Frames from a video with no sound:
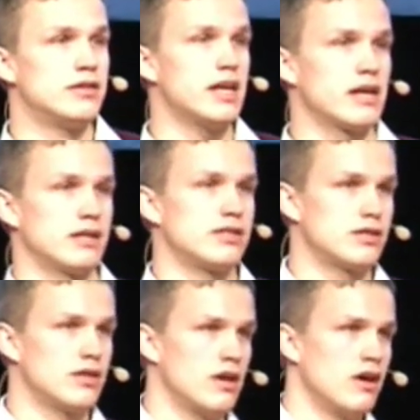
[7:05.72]
tickets
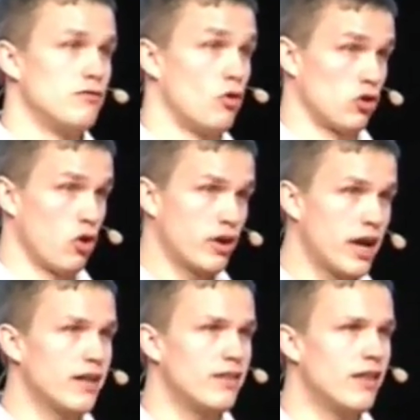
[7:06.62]
for
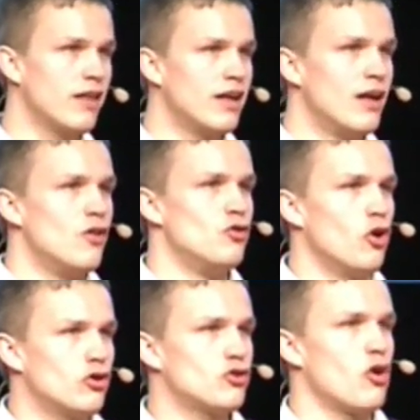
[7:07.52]
login,
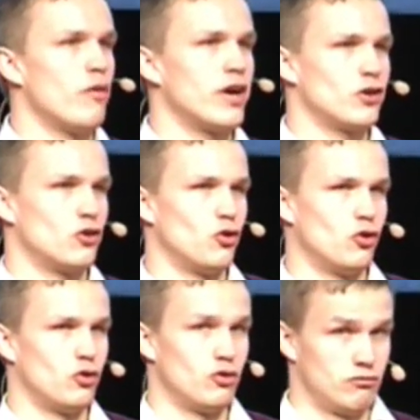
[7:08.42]
not going
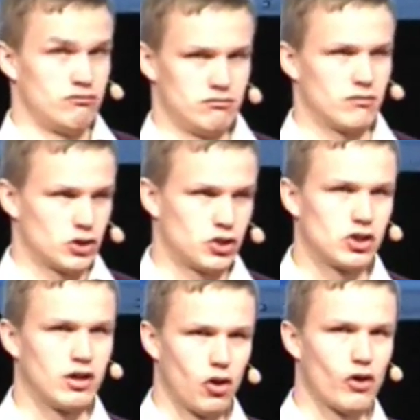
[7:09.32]
to
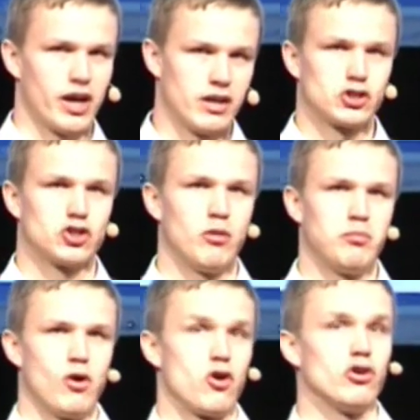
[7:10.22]
login
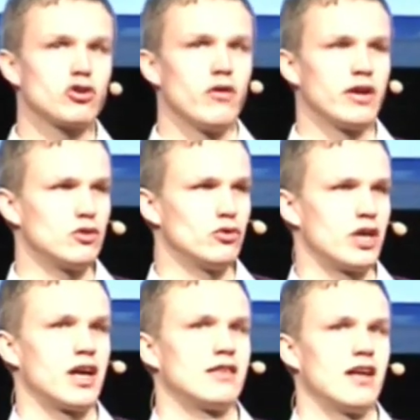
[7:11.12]
shop or not going to
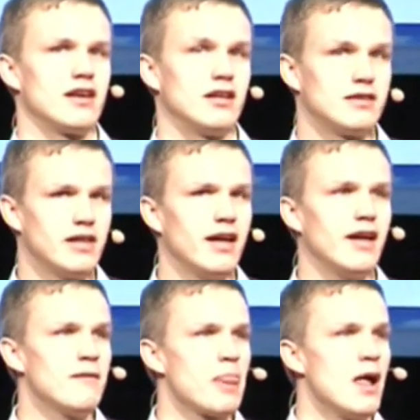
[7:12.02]
Ticket
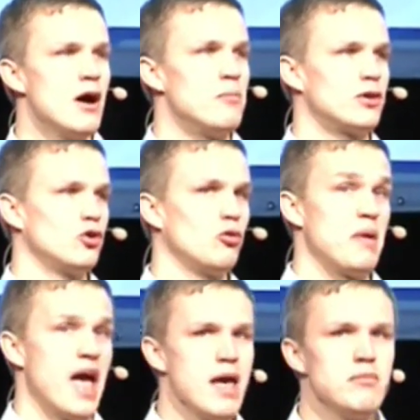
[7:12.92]
ILT, but you'll
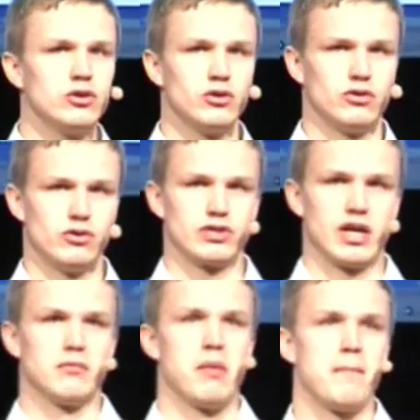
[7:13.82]
be able to do
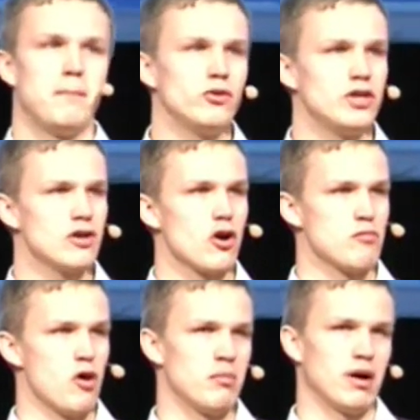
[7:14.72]
that by putting your
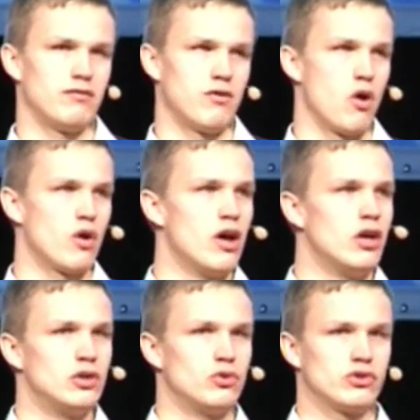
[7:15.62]
mobile phone
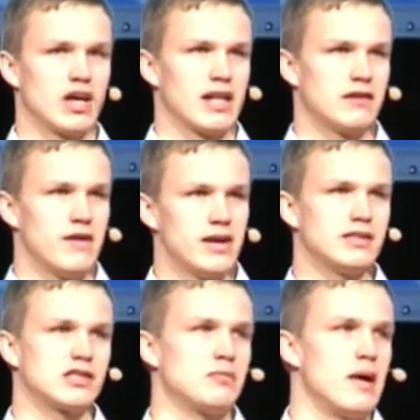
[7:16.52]
to the
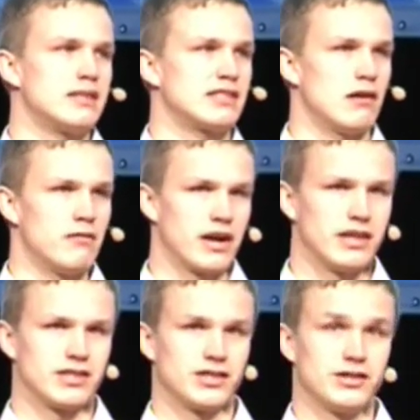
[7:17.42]
advertisement somewhere
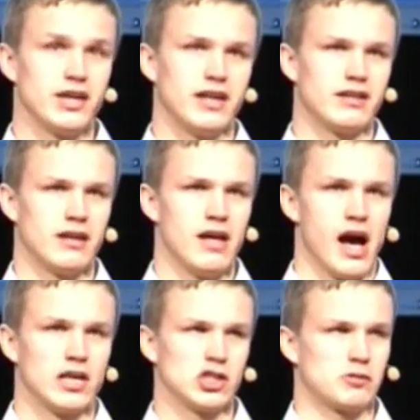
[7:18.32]
in the street
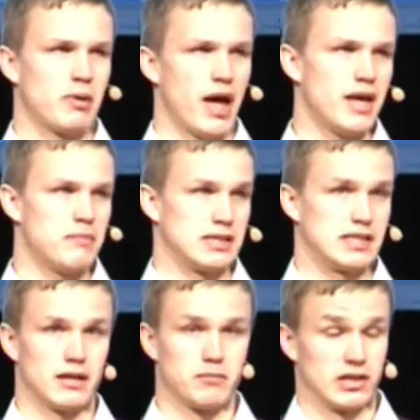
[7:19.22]
and just
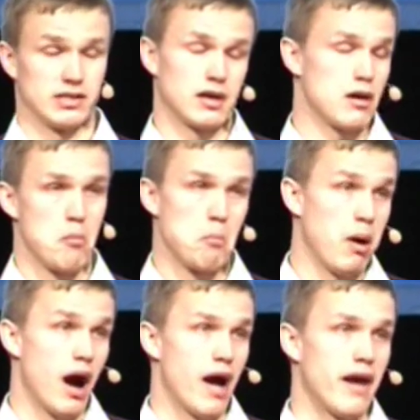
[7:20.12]
pressing
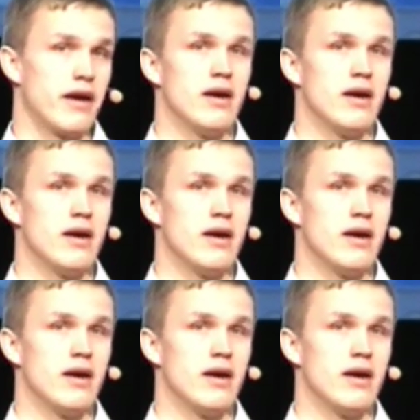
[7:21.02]
buy.